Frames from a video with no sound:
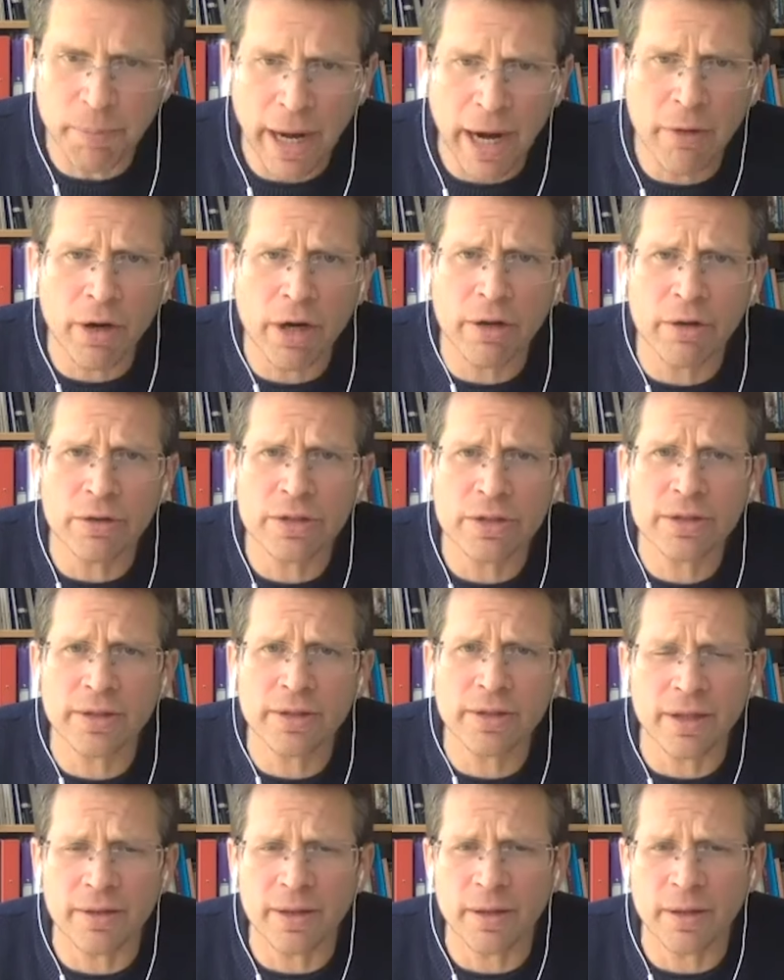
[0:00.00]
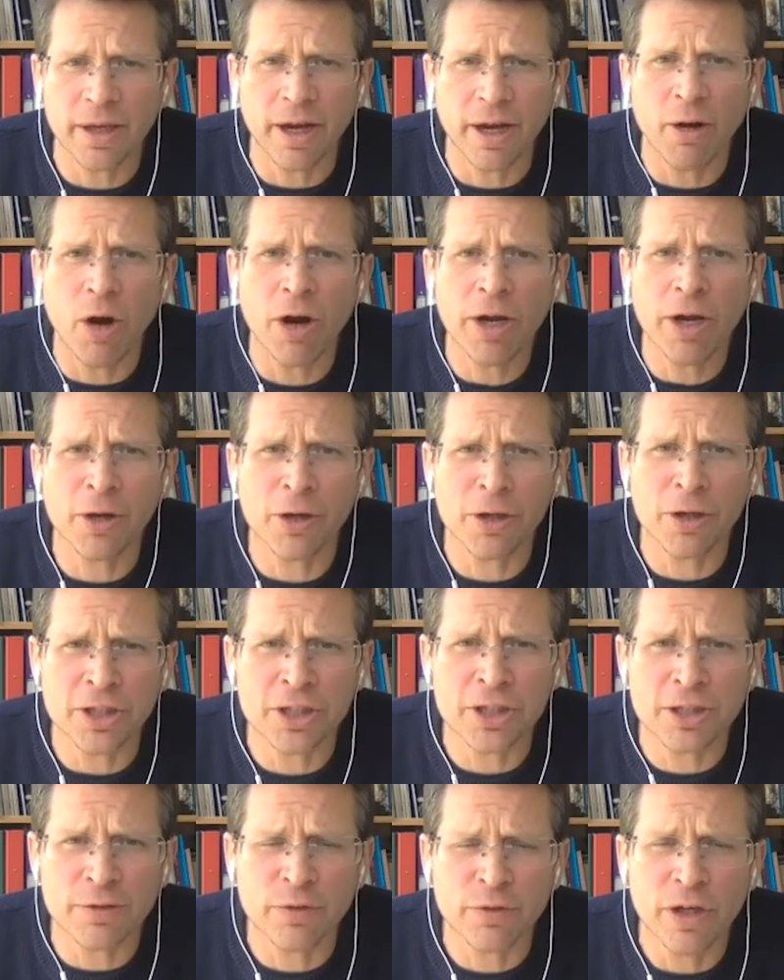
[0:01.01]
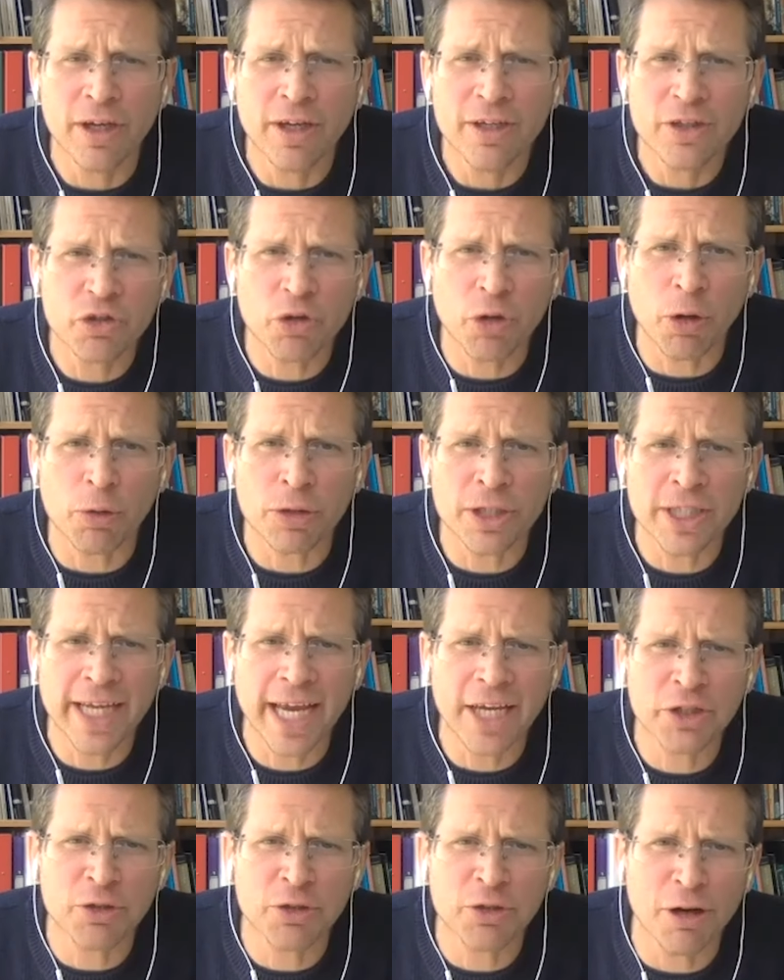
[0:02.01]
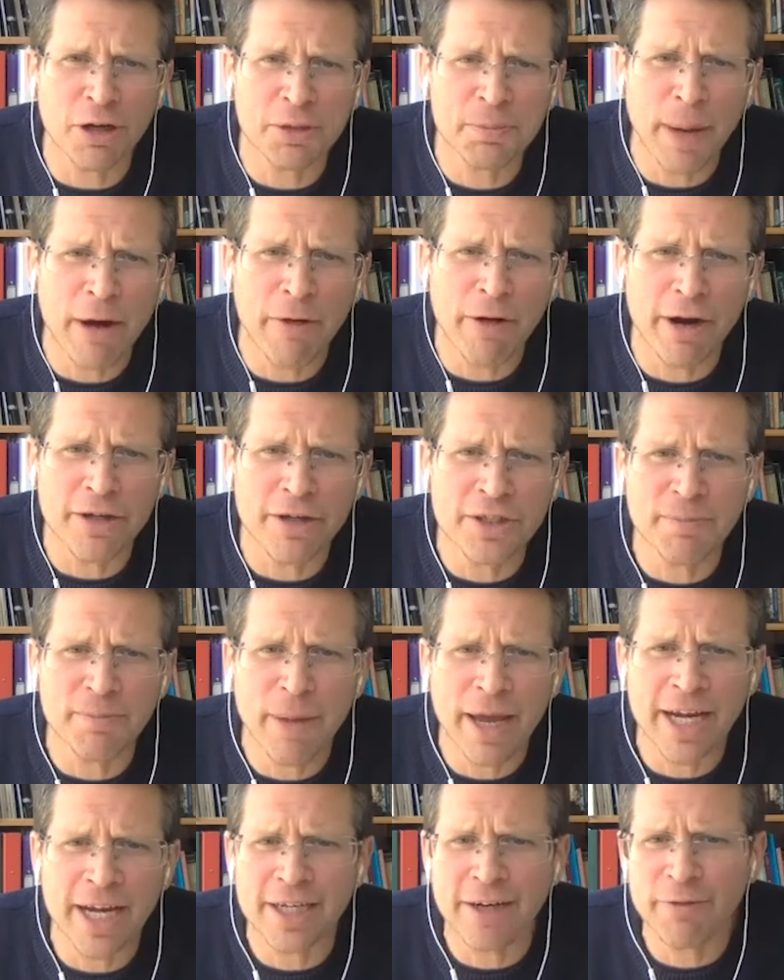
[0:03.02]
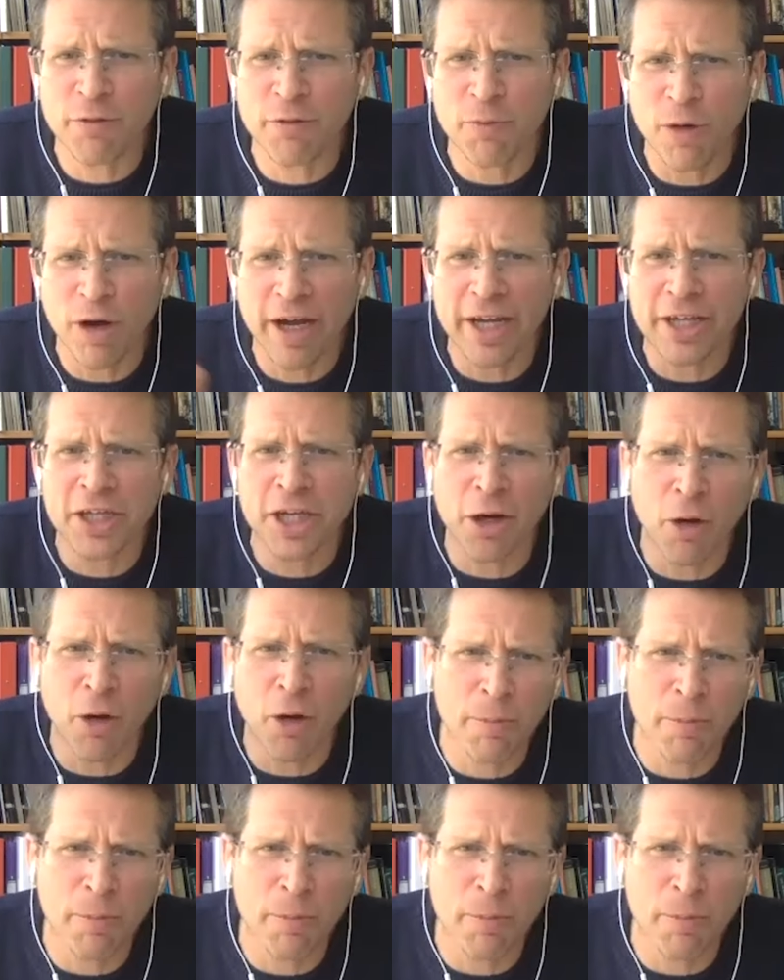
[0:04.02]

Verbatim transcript: barrows, you know, archaeologists have struggled to categorize barrows in many different ways, your long